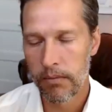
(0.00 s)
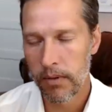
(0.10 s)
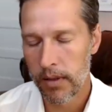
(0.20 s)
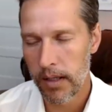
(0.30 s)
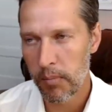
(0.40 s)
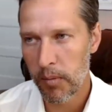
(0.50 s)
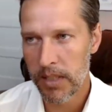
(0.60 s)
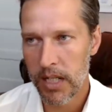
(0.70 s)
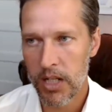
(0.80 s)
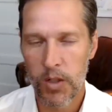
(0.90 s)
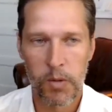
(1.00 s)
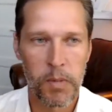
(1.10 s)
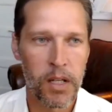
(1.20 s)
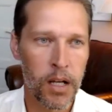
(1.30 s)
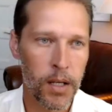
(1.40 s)
implementations,
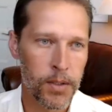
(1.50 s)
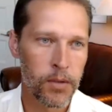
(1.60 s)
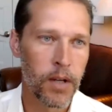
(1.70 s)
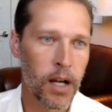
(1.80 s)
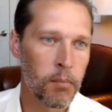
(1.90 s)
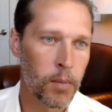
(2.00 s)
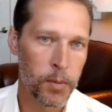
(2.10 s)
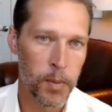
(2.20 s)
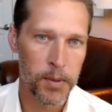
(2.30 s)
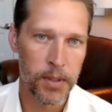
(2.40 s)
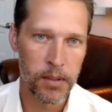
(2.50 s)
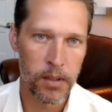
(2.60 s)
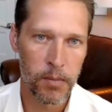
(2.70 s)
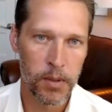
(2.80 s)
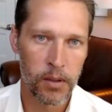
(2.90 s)
because you've got multiple
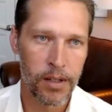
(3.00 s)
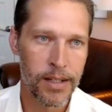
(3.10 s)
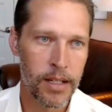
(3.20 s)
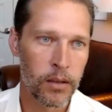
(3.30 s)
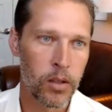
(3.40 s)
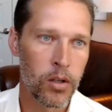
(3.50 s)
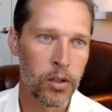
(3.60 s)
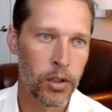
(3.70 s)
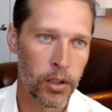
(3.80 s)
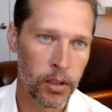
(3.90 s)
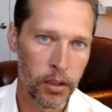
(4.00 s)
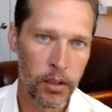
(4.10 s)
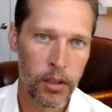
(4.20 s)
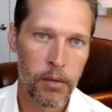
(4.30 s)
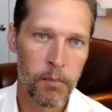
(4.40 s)
systems, are going to take longer,
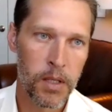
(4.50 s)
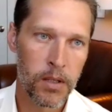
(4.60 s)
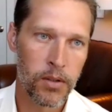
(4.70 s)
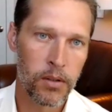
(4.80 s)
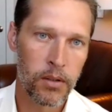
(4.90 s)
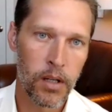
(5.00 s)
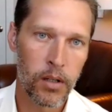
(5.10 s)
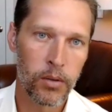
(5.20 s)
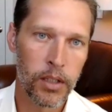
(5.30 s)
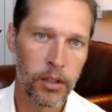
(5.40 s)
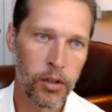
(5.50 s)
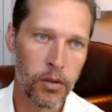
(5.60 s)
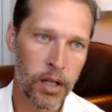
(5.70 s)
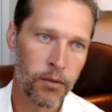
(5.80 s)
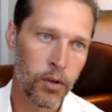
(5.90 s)
because not only are you
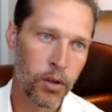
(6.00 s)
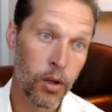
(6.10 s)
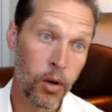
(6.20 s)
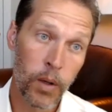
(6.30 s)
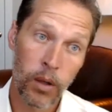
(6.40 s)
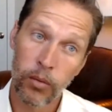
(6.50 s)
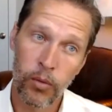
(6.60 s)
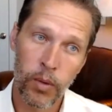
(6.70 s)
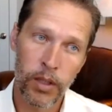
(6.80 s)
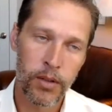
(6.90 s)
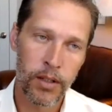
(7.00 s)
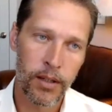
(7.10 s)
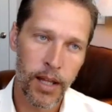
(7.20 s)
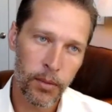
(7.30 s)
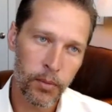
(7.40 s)
kind of going through what you did in
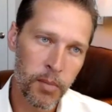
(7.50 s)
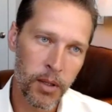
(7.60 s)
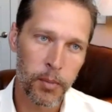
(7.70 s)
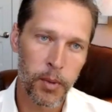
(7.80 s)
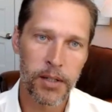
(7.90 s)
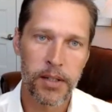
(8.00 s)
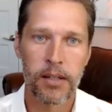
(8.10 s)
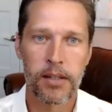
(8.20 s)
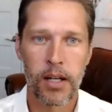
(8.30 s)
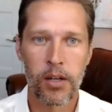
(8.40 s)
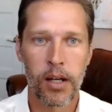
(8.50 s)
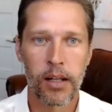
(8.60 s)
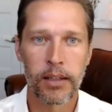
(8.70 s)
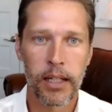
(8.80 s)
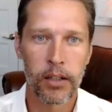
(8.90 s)
that 3-month process, now you got
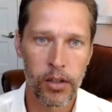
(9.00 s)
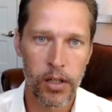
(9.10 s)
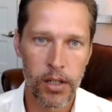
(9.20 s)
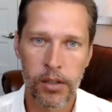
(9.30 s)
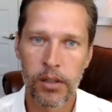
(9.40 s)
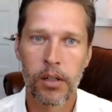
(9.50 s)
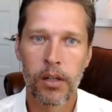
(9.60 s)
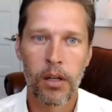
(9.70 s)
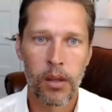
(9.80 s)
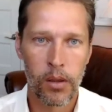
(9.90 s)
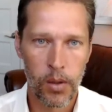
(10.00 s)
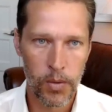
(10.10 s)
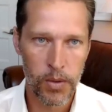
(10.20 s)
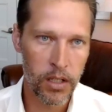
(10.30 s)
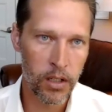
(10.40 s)
to layer on
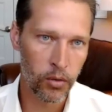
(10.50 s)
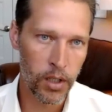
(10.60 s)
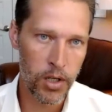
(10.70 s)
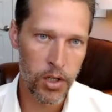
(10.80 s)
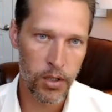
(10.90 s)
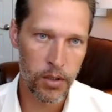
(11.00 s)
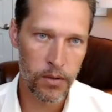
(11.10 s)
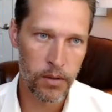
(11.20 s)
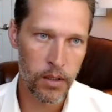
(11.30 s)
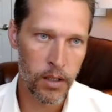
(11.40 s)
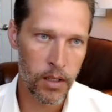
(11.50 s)
those integration